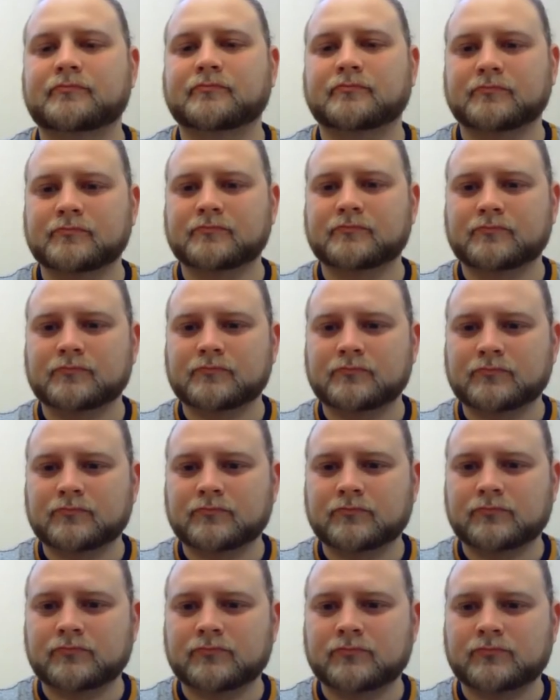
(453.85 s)

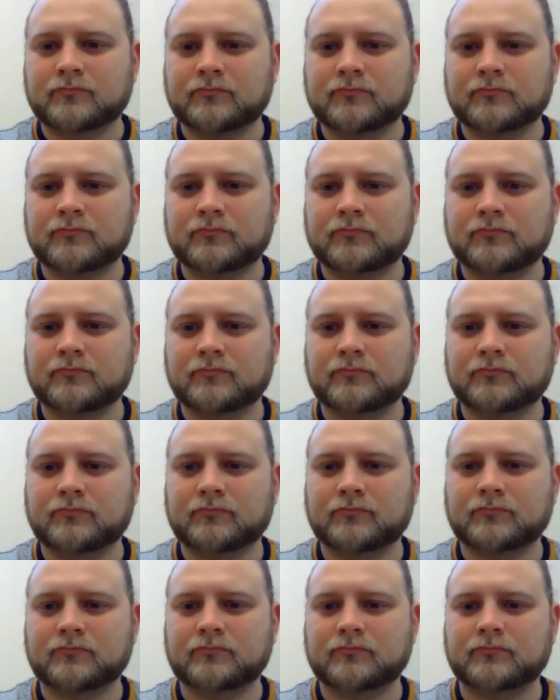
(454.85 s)

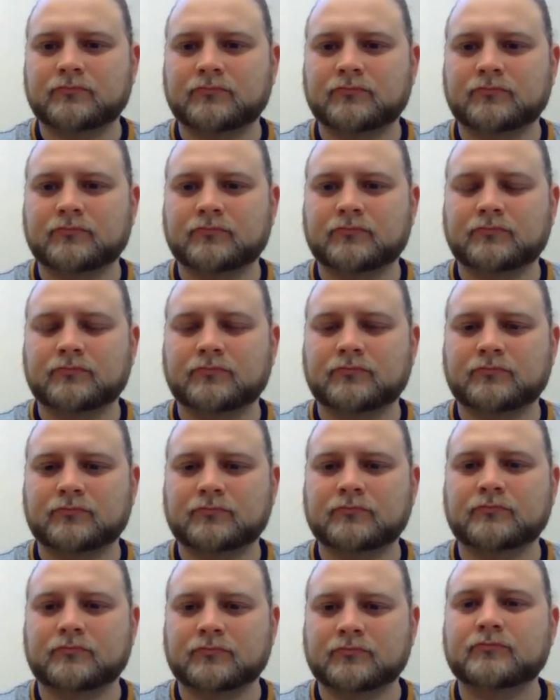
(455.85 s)

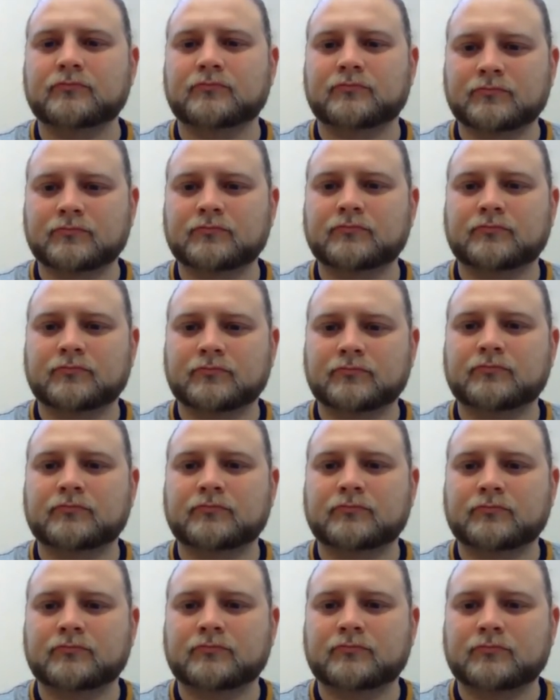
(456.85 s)

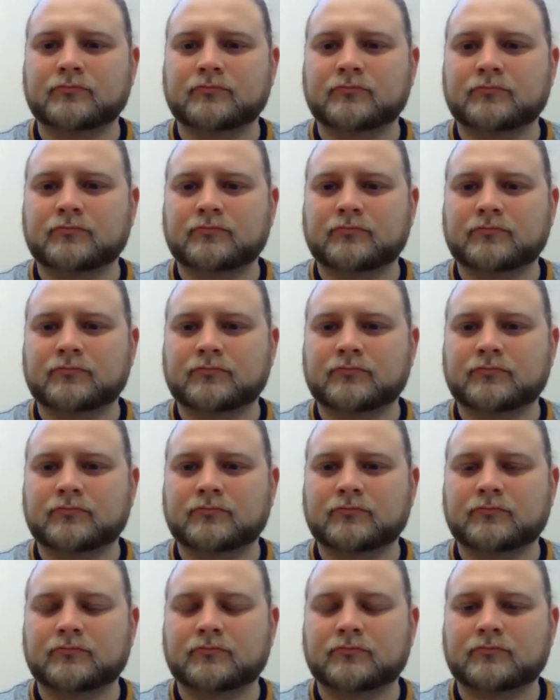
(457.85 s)

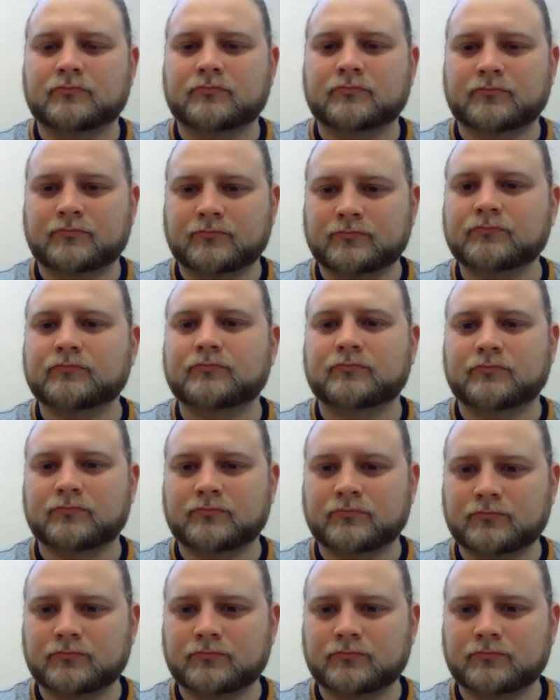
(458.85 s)
[no speech]